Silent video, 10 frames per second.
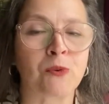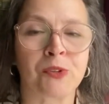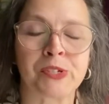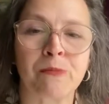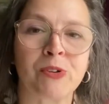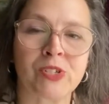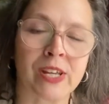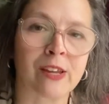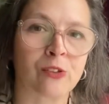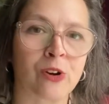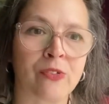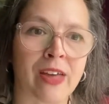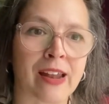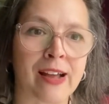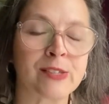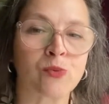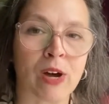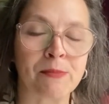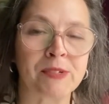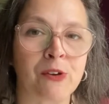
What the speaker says: quilt in particular that I swapped